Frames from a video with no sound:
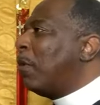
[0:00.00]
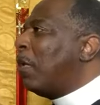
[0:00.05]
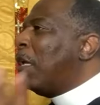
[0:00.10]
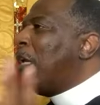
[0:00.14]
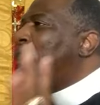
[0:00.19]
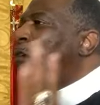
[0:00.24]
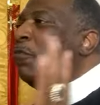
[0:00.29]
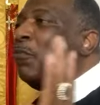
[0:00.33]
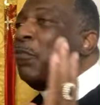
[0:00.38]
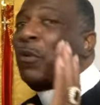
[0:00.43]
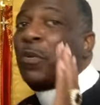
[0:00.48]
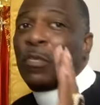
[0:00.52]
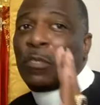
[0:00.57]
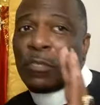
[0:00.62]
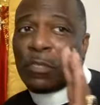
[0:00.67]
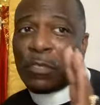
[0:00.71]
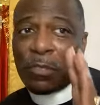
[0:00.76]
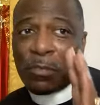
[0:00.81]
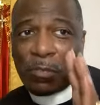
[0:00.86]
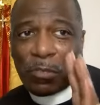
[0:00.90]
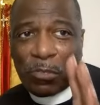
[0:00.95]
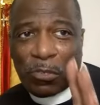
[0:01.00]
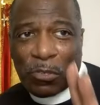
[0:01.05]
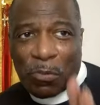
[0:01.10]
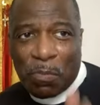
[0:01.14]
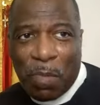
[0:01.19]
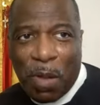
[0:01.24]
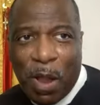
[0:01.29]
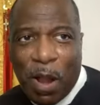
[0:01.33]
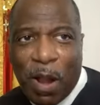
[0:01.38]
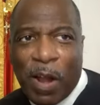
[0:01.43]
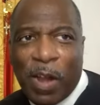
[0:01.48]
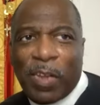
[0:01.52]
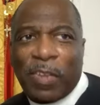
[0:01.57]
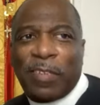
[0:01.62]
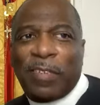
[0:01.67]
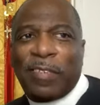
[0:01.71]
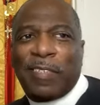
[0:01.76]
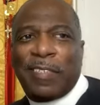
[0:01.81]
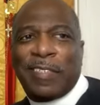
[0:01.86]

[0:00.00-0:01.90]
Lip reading: It was smart